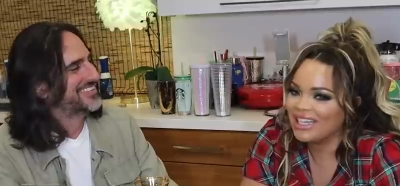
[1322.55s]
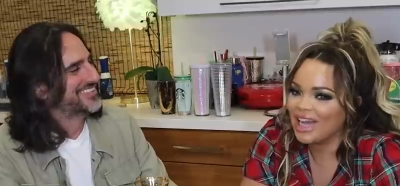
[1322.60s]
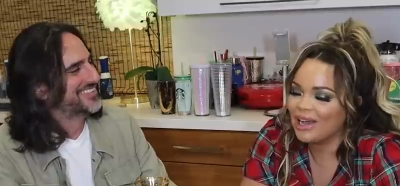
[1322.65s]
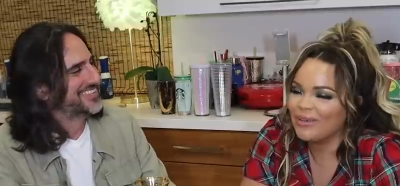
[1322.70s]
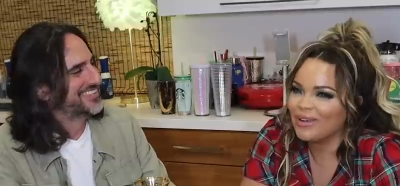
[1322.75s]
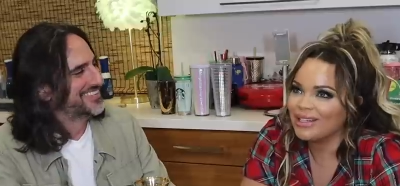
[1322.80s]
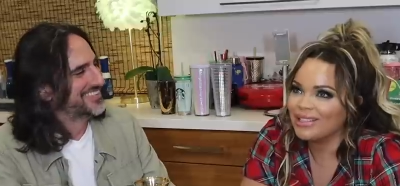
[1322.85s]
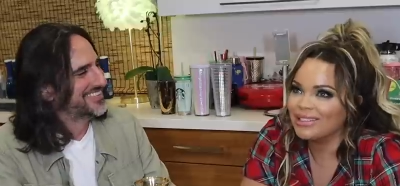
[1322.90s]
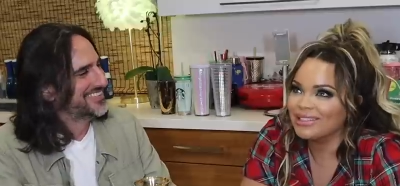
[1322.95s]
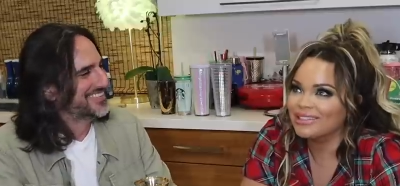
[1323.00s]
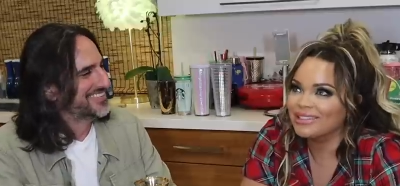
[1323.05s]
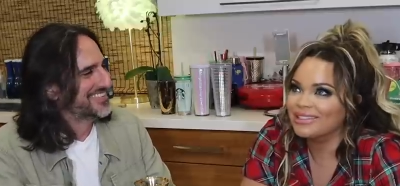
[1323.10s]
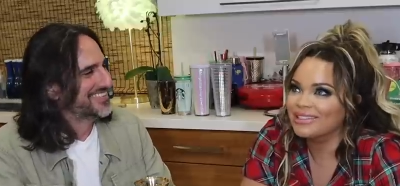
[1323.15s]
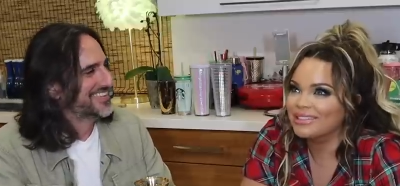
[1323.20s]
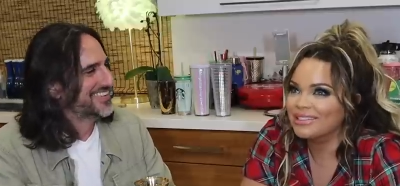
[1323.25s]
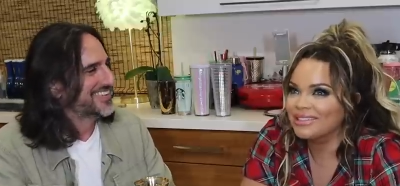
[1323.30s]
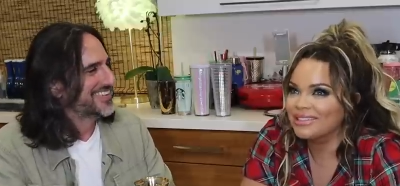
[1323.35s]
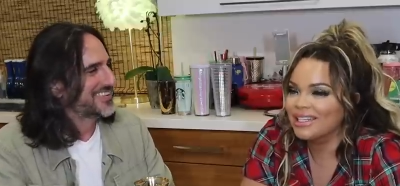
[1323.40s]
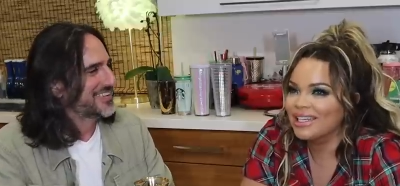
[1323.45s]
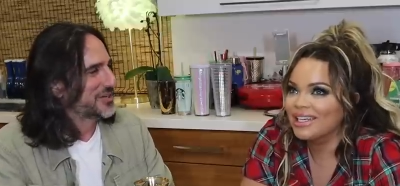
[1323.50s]
Speaker 1: it. I watch
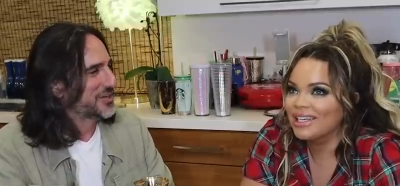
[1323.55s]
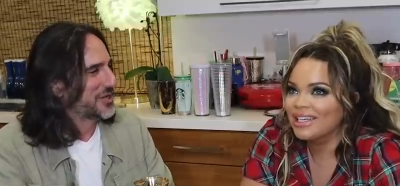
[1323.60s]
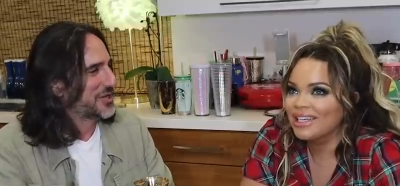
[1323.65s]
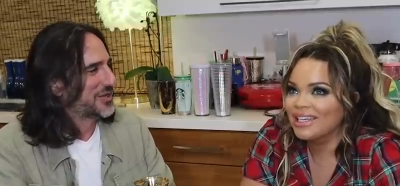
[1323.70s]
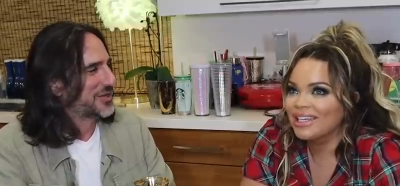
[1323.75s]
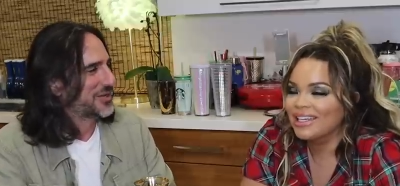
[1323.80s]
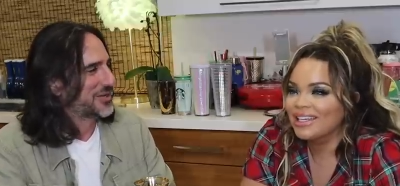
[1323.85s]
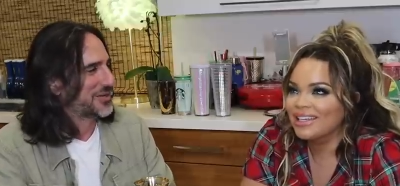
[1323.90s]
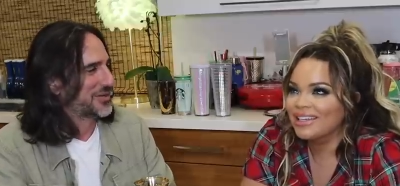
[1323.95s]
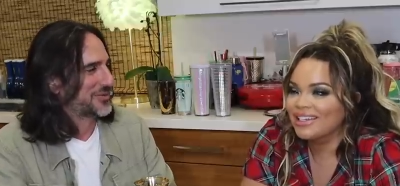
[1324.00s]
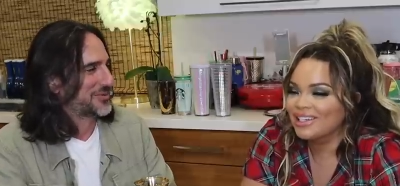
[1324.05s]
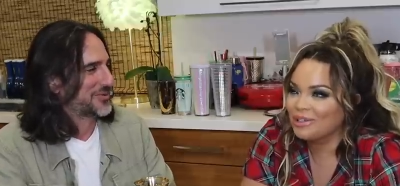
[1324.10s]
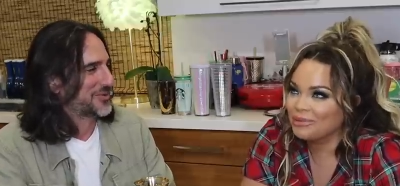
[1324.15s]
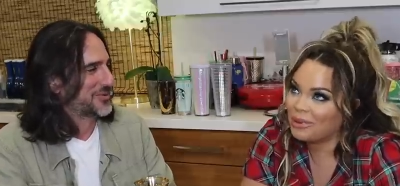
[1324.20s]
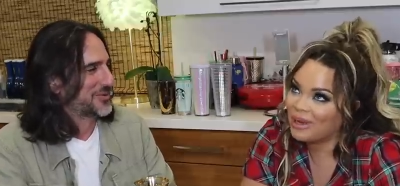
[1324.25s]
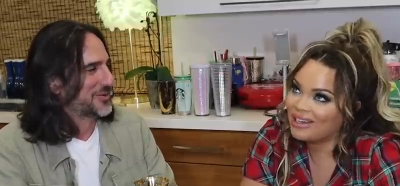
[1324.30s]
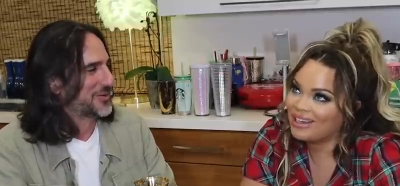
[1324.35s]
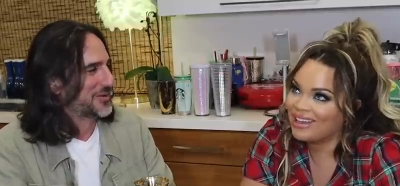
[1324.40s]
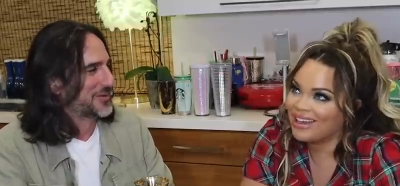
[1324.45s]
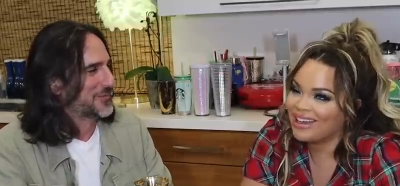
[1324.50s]
her
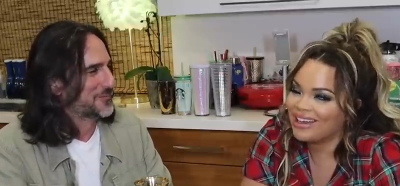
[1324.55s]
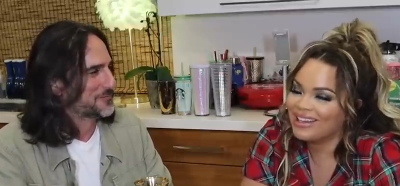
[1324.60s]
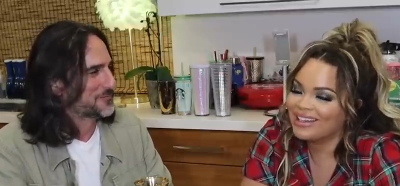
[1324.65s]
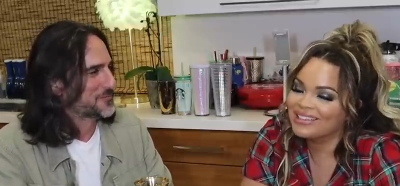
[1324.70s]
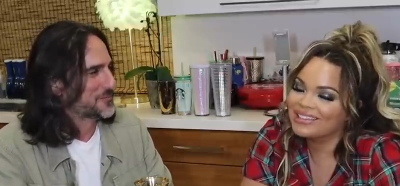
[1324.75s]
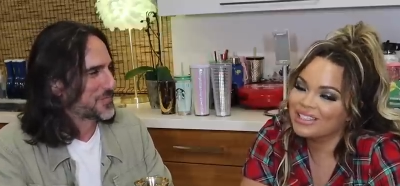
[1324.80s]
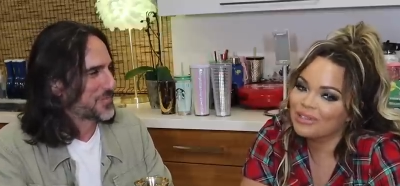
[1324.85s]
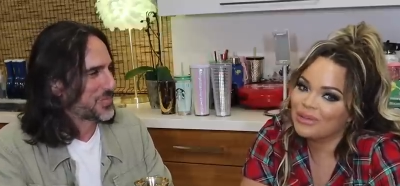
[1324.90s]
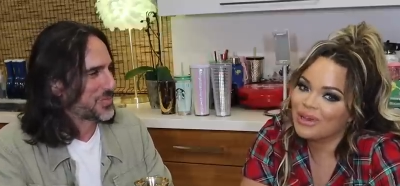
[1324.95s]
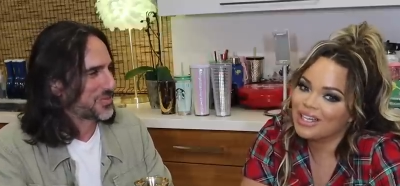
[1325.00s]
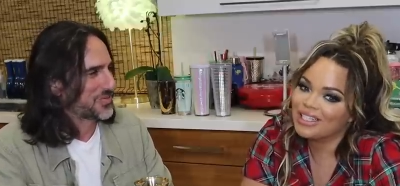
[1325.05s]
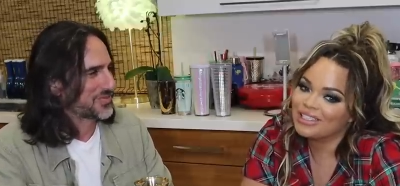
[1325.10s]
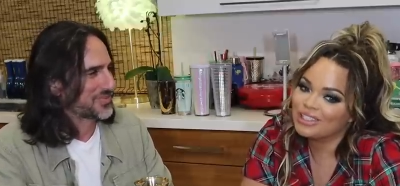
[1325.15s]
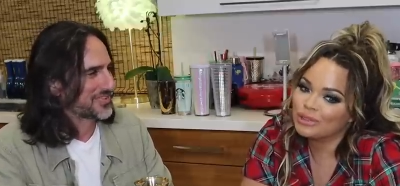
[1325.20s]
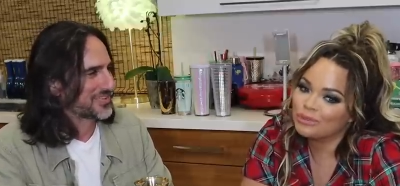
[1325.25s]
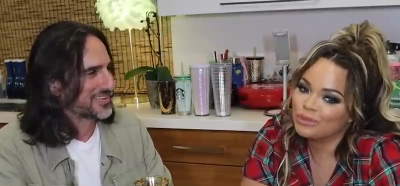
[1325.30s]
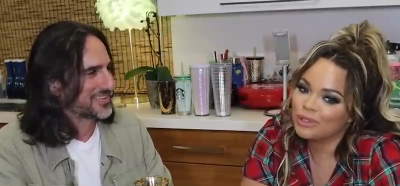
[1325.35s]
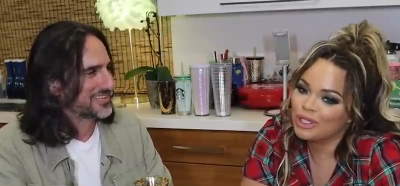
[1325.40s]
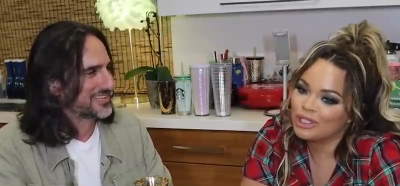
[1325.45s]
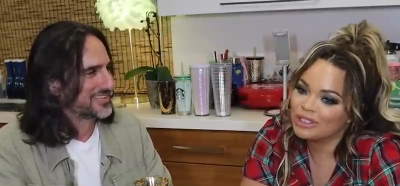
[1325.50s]
podcast. I watched
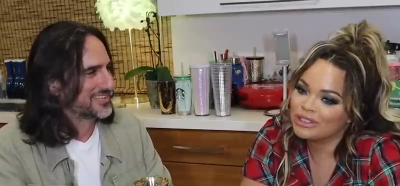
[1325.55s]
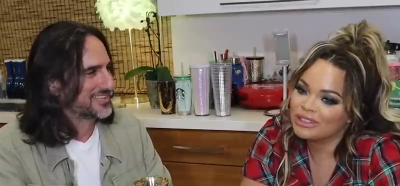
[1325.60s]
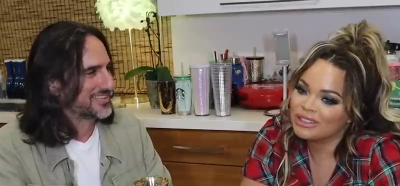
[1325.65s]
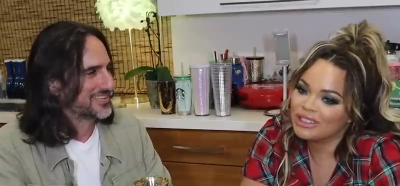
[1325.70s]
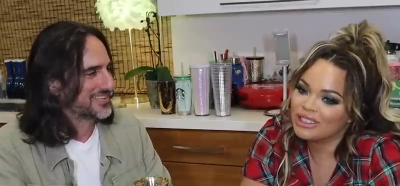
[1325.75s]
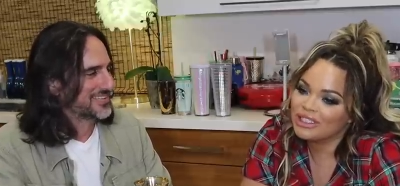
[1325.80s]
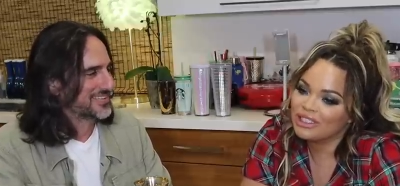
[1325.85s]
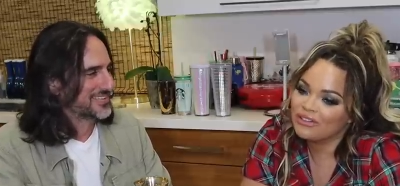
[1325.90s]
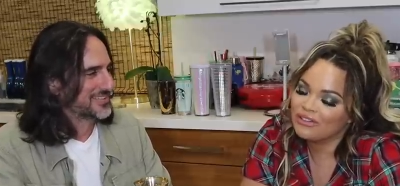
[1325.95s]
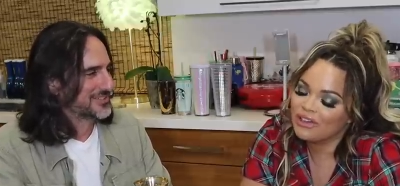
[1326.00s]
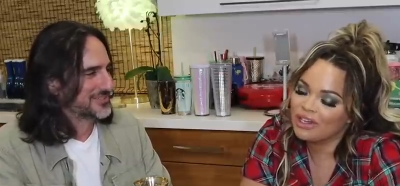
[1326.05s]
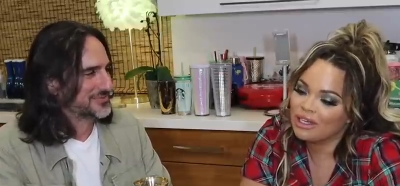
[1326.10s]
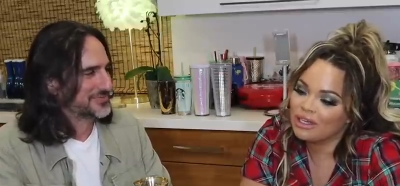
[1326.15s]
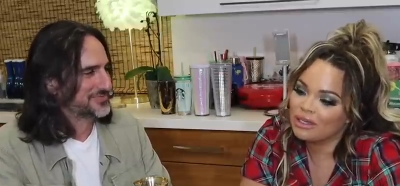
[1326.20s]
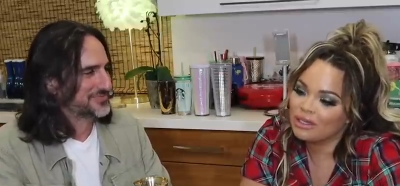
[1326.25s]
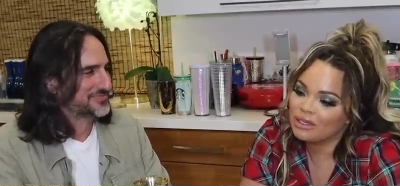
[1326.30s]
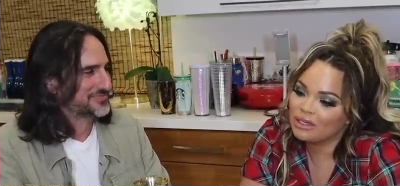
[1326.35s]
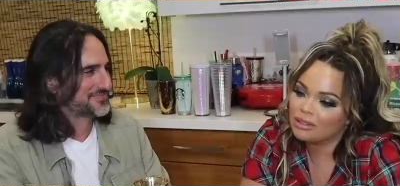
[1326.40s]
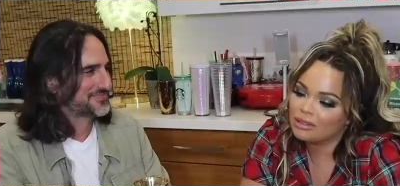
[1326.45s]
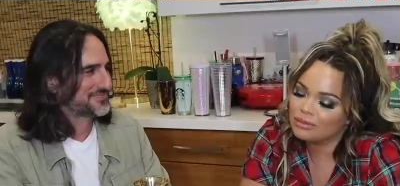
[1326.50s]
Impulsive.
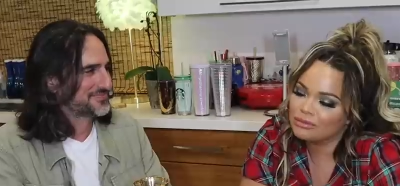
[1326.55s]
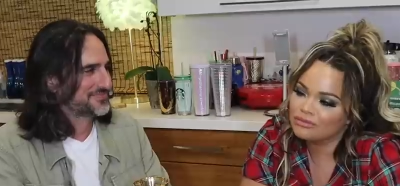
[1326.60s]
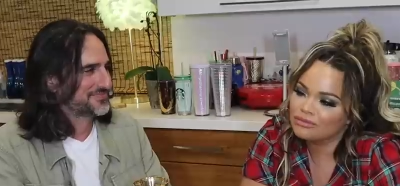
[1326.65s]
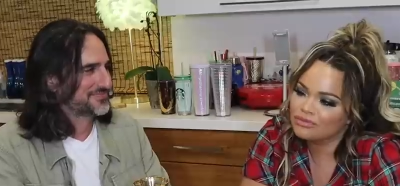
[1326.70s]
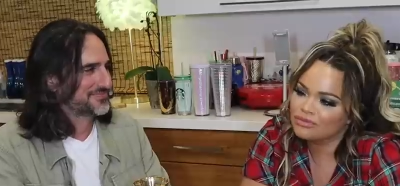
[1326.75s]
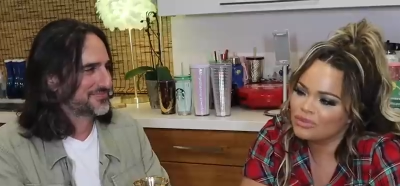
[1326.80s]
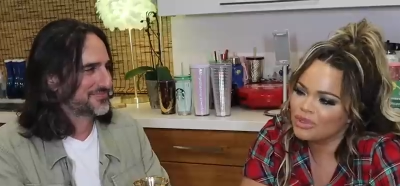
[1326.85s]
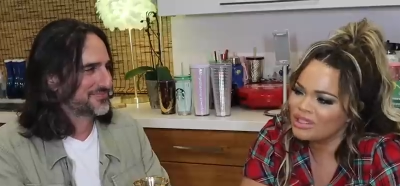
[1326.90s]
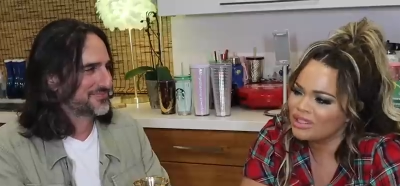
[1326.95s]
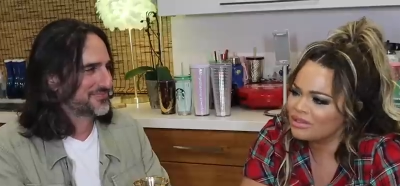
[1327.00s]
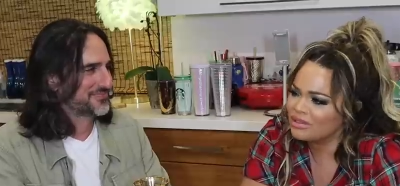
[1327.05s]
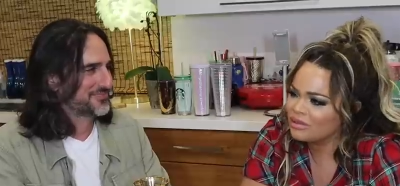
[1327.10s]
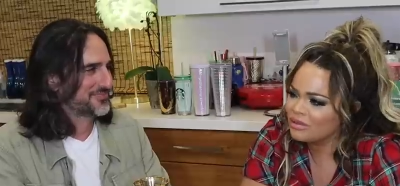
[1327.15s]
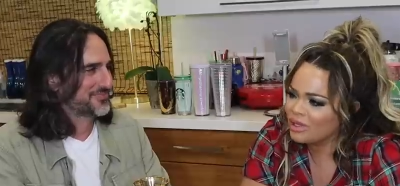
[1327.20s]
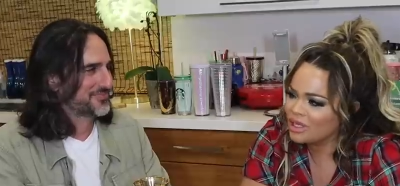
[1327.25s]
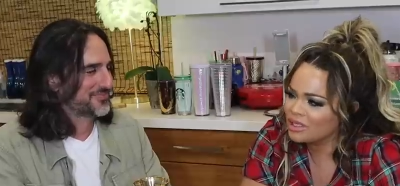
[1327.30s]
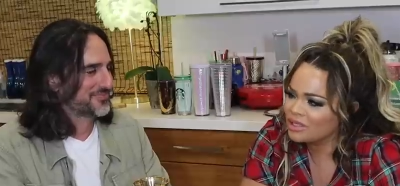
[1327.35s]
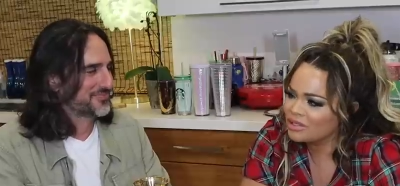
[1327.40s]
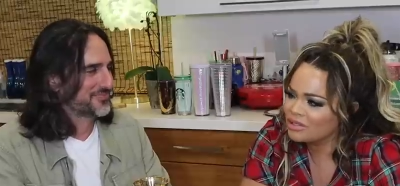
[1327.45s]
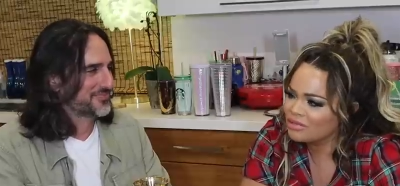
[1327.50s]
Um, what else do I
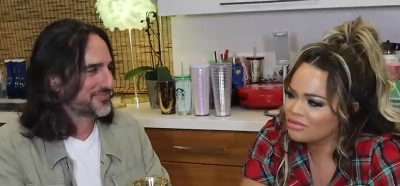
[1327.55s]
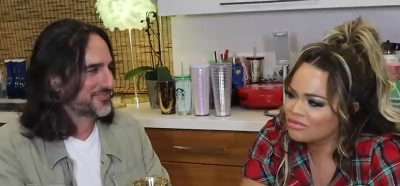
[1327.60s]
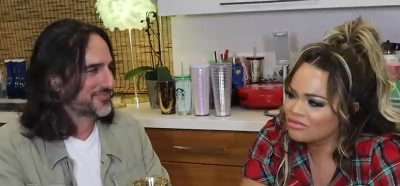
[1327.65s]
watch?